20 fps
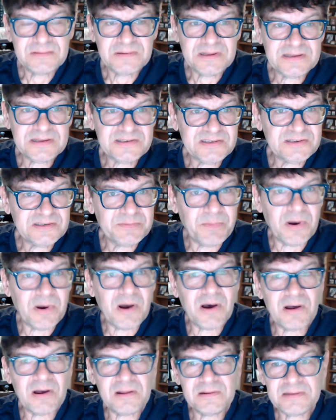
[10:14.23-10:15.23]
This is
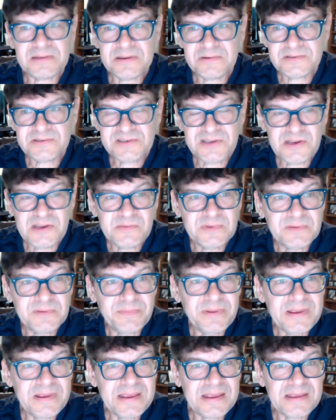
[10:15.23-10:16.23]
Paul. He was a human
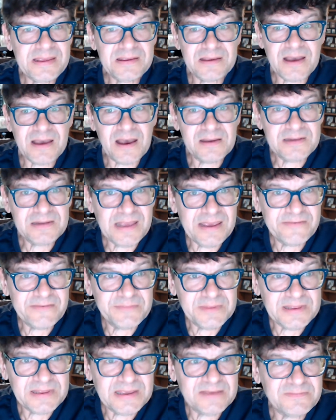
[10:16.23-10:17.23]
being. God gave him
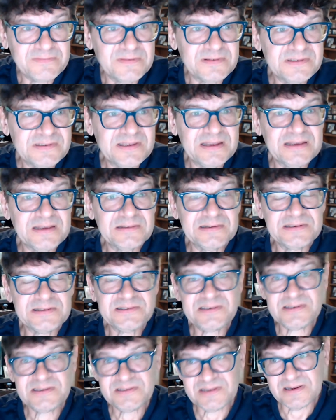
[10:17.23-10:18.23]
the gift of
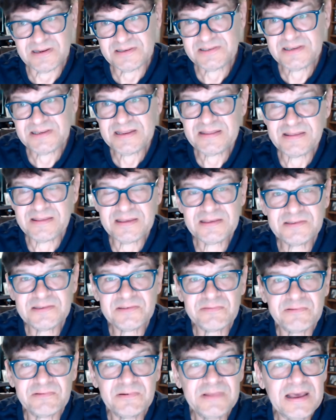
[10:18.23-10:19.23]
singleness. He's going to see things
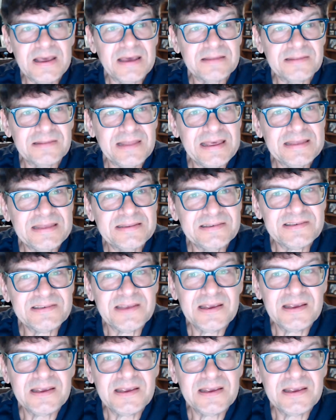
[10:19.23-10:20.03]
through that lens.